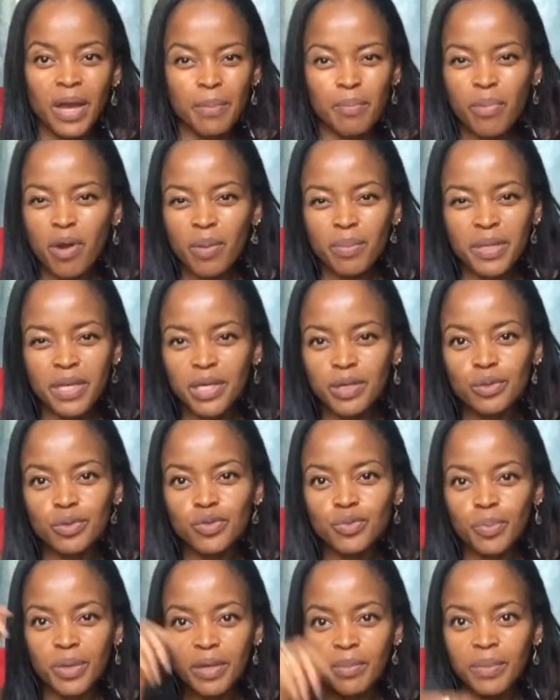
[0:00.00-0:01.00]
I probably
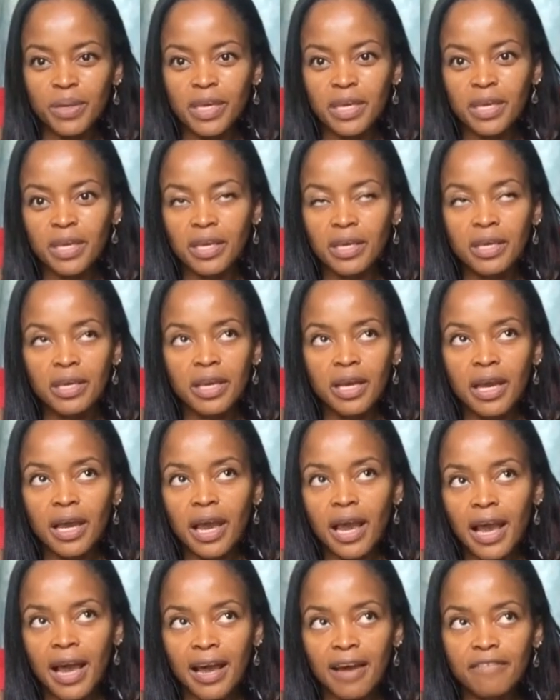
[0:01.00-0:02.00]
use maybe
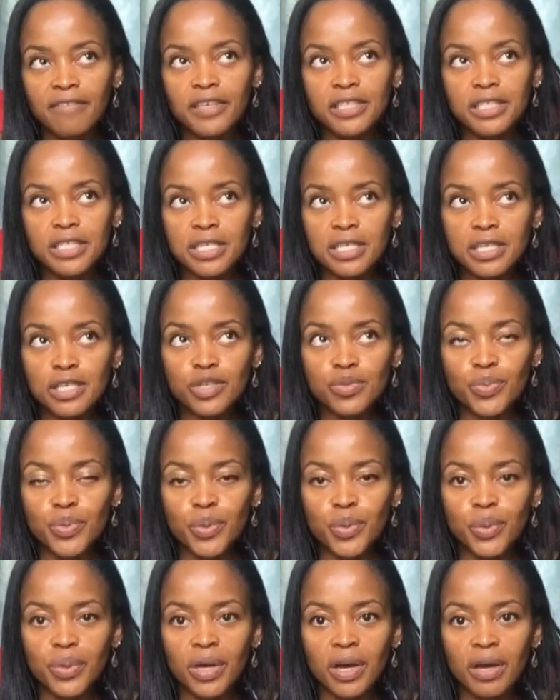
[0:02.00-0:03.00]
half a
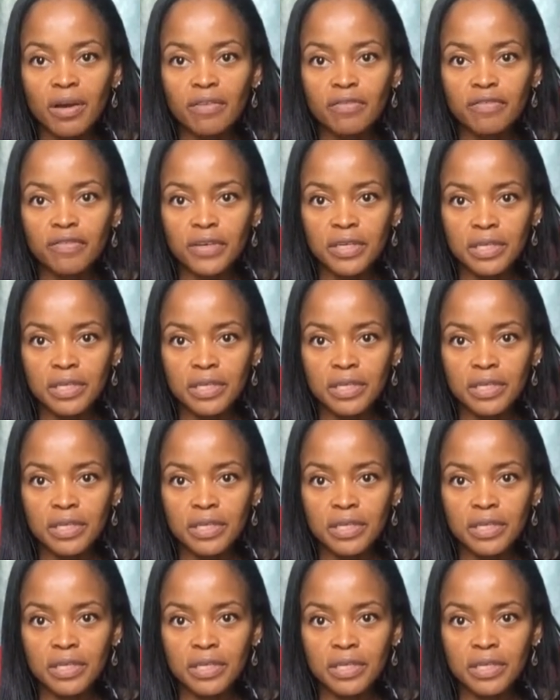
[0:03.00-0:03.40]
teaspoon of